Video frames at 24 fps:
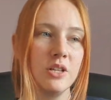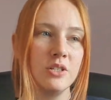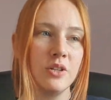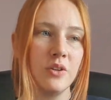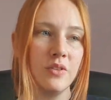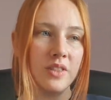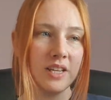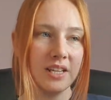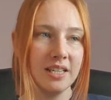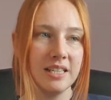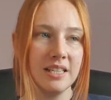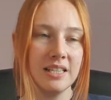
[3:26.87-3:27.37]

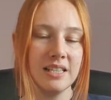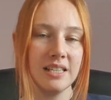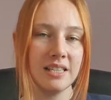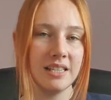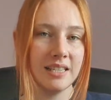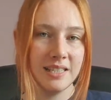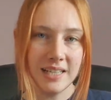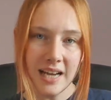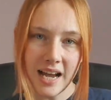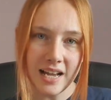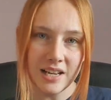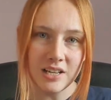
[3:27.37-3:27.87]
So this is a
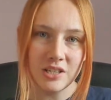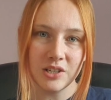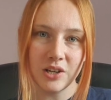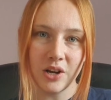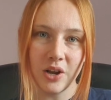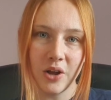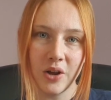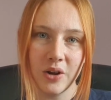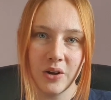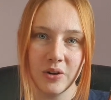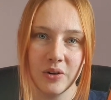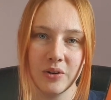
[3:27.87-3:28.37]

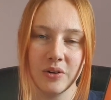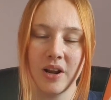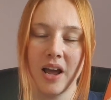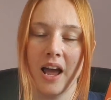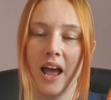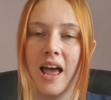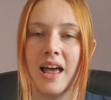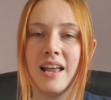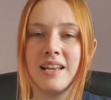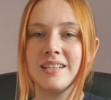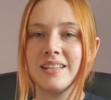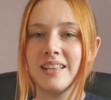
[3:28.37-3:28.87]
standalone,
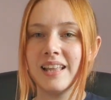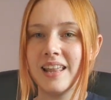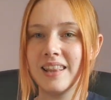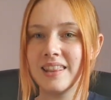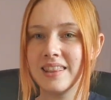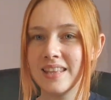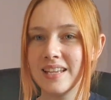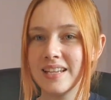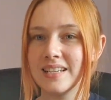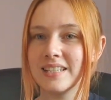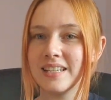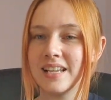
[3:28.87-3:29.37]
and
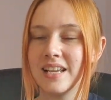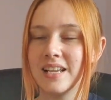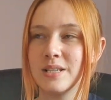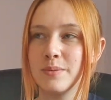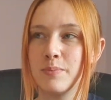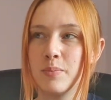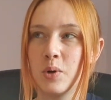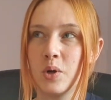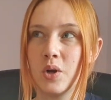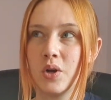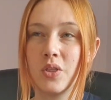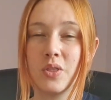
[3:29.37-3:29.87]
then this
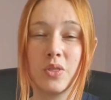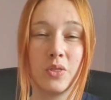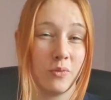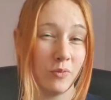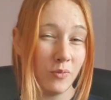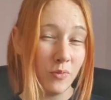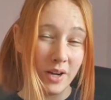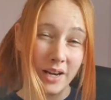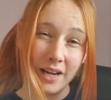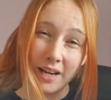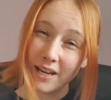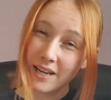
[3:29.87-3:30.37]
is book
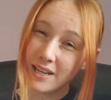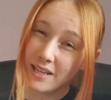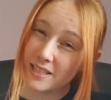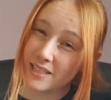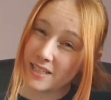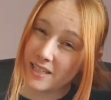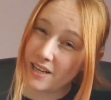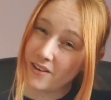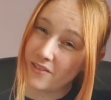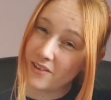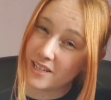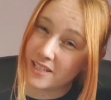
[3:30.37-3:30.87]
three in a
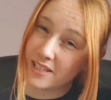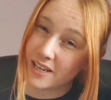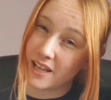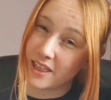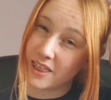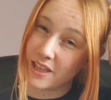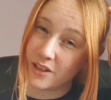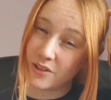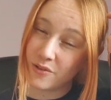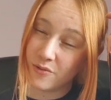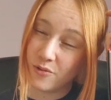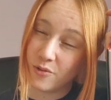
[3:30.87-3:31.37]
series, and I
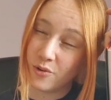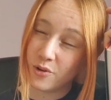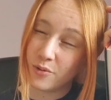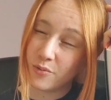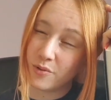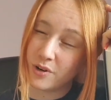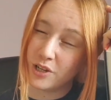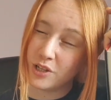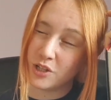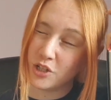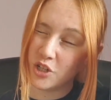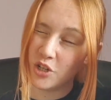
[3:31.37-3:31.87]
think the fourth
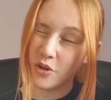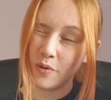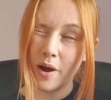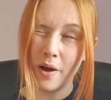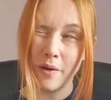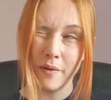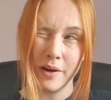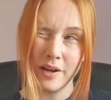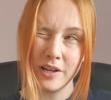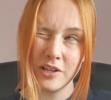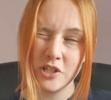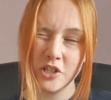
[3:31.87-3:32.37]
one is due
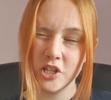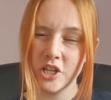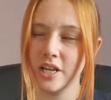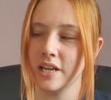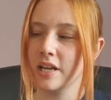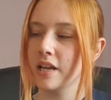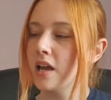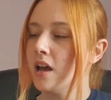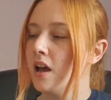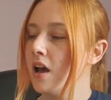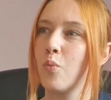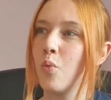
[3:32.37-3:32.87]
out next
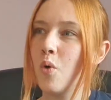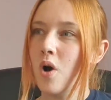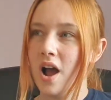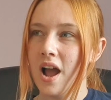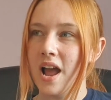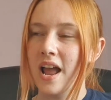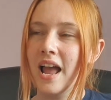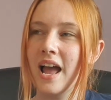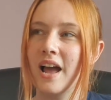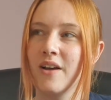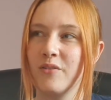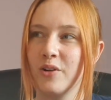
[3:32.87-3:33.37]
year.
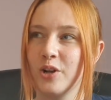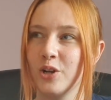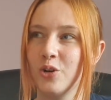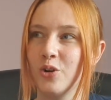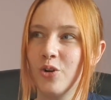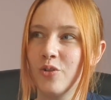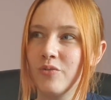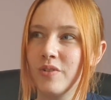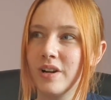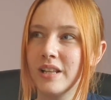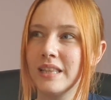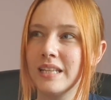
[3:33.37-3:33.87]
Why have I
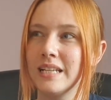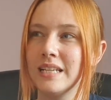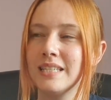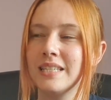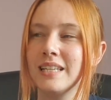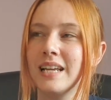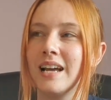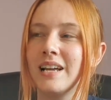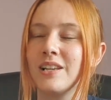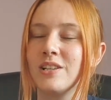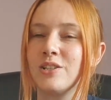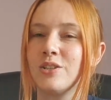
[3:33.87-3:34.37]
not read
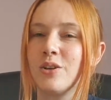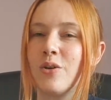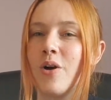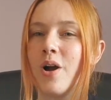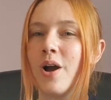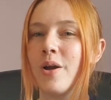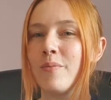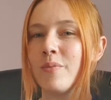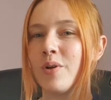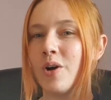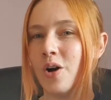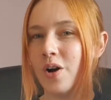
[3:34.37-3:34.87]
these yet? So
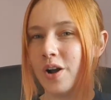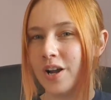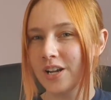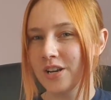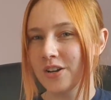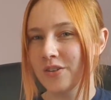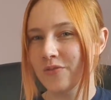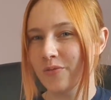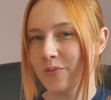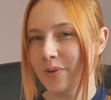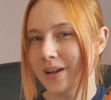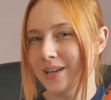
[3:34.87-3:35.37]
I'm
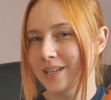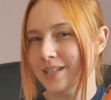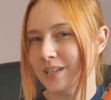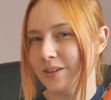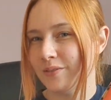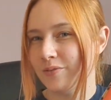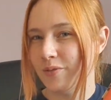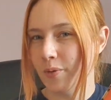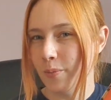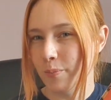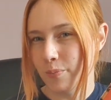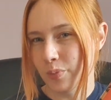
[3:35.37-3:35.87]
kind of
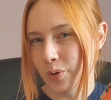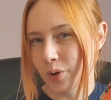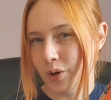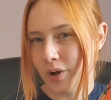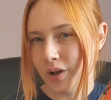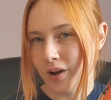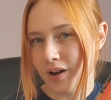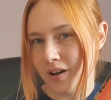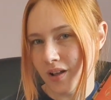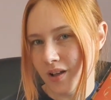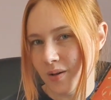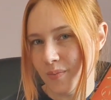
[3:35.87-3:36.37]
waiting for
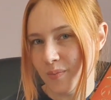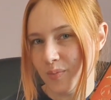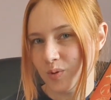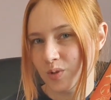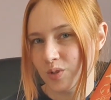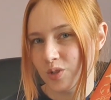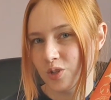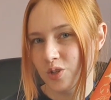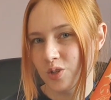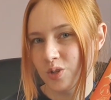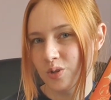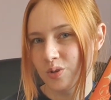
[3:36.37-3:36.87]
book club
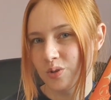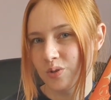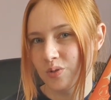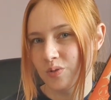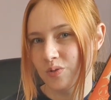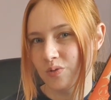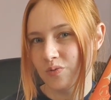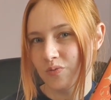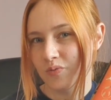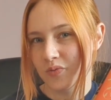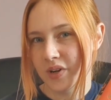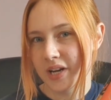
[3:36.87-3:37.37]

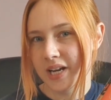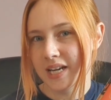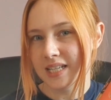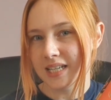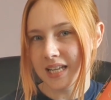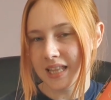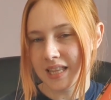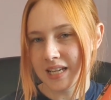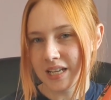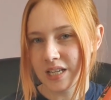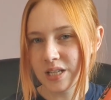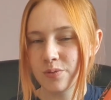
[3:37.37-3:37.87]
to
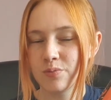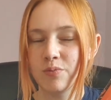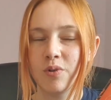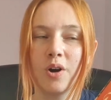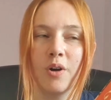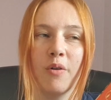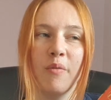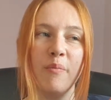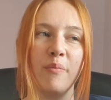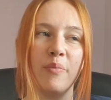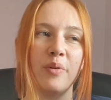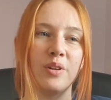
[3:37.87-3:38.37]
read this
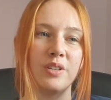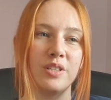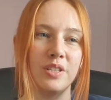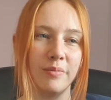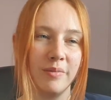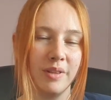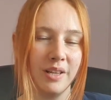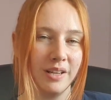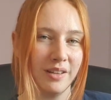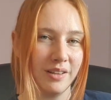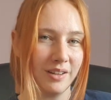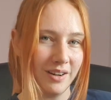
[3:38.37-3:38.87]
one, but
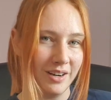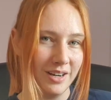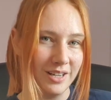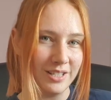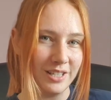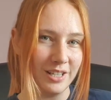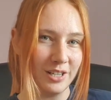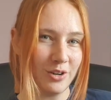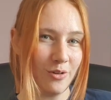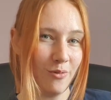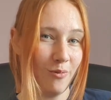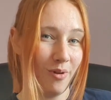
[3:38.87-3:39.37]
some of the other
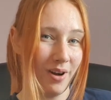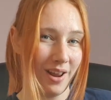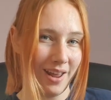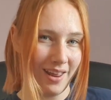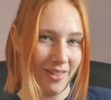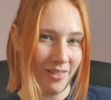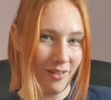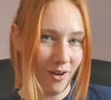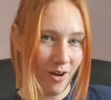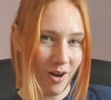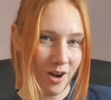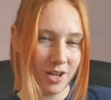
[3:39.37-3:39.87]
guys, they don't want it
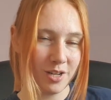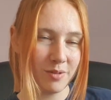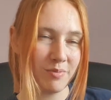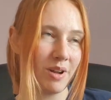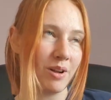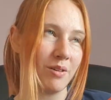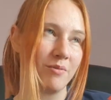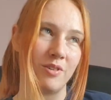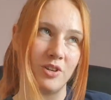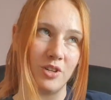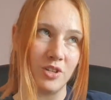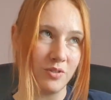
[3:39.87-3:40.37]
in the
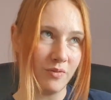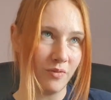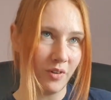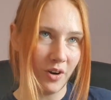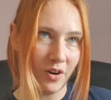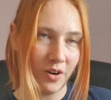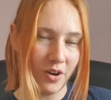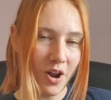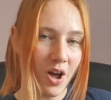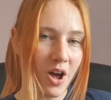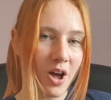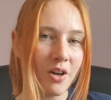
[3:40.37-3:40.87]
hardback, which is
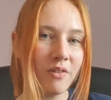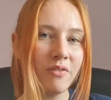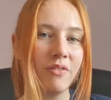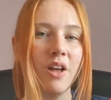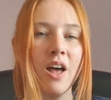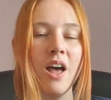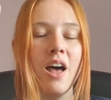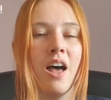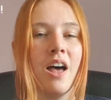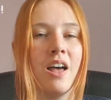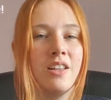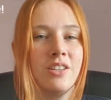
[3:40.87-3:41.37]
fair enough.
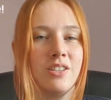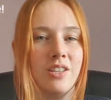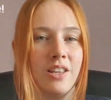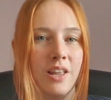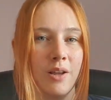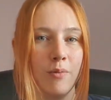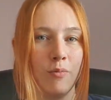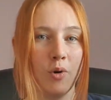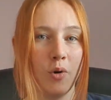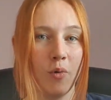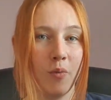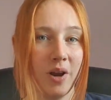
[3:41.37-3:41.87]
So
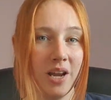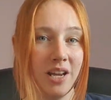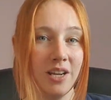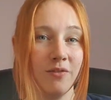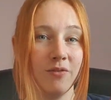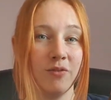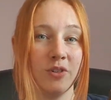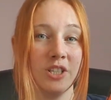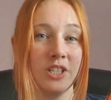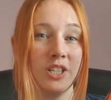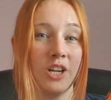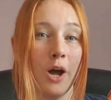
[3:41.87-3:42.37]
they want to wait
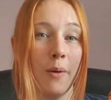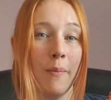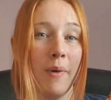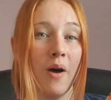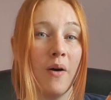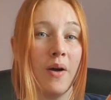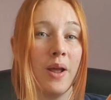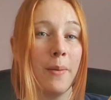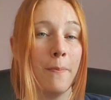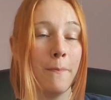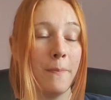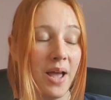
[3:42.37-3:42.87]
for it to come
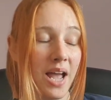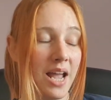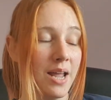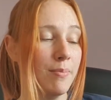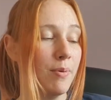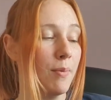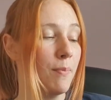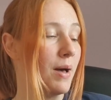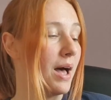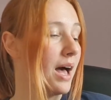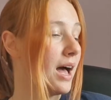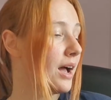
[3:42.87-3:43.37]
out in
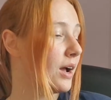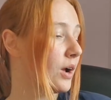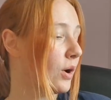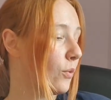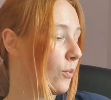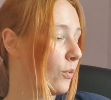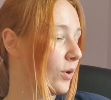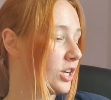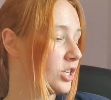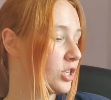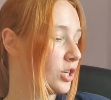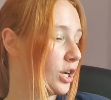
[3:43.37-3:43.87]
paperback,
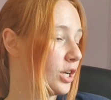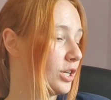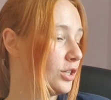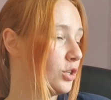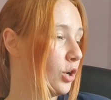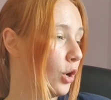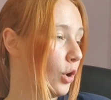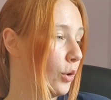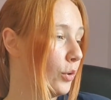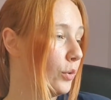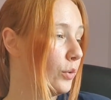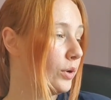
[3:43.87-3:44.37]
which I
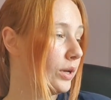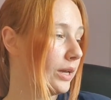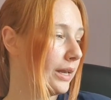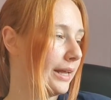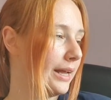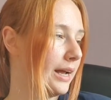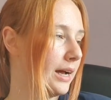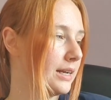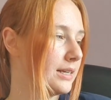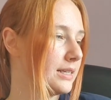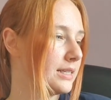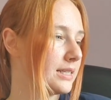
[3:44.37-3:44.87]

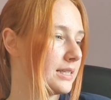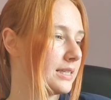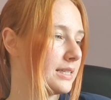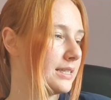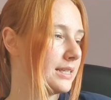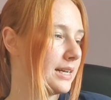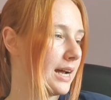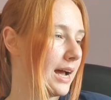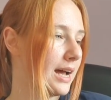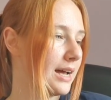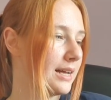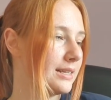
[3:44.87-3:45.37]
totally
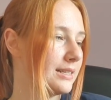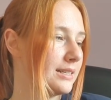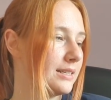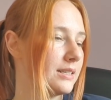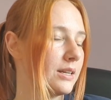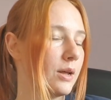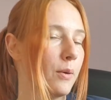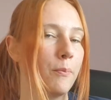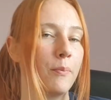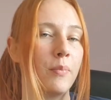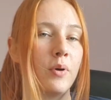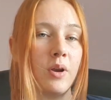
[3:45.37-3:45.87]

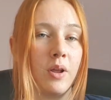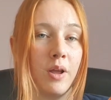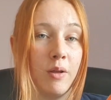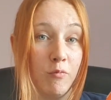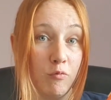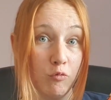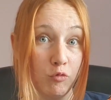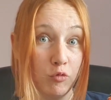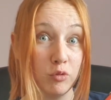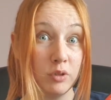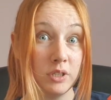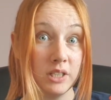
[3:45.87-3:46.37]
understand, but
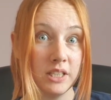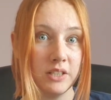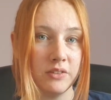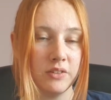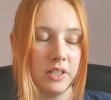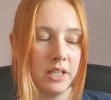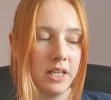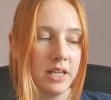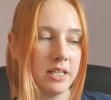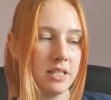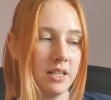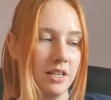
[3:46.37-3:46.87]
I'm really,
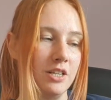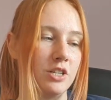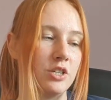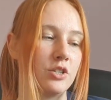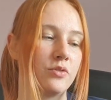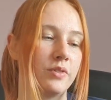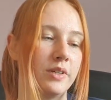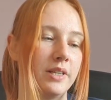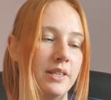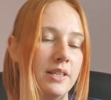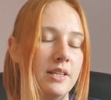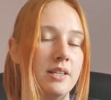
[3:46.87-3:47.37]
really excited
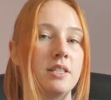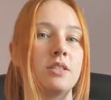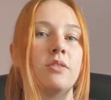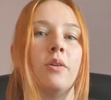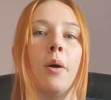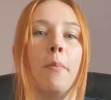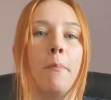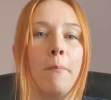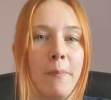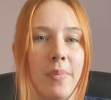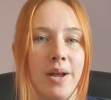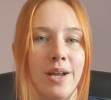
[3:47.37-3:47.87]
to read this. So
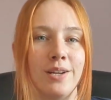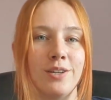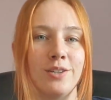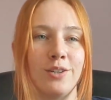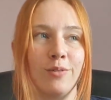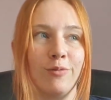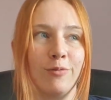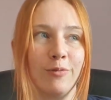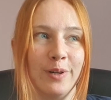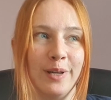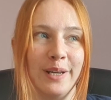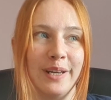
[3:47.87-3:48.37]
I may end
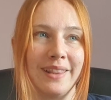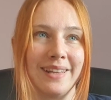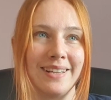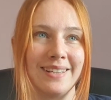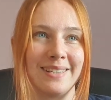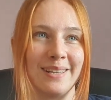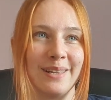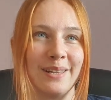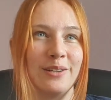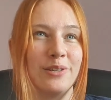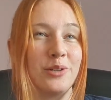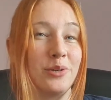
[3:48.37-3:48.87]
up reading
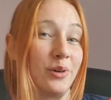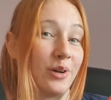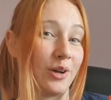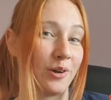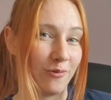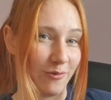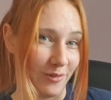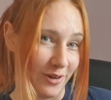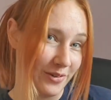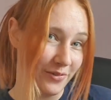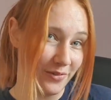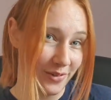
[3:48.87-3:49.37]
this and then doing
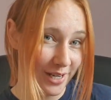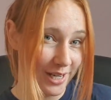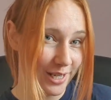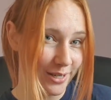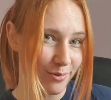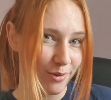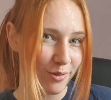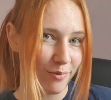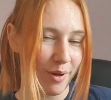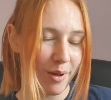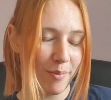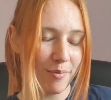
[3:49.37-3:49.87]
a
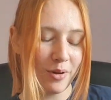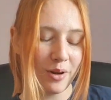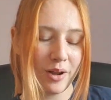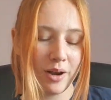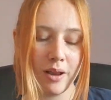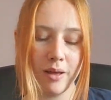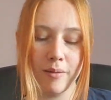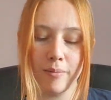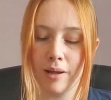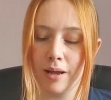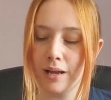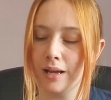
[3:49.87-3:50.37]
reread with my book
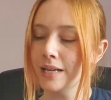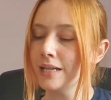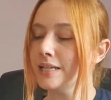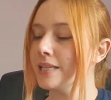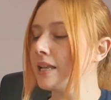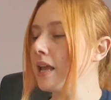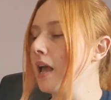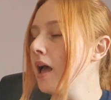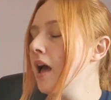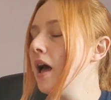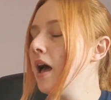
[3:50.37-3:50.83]
club guys.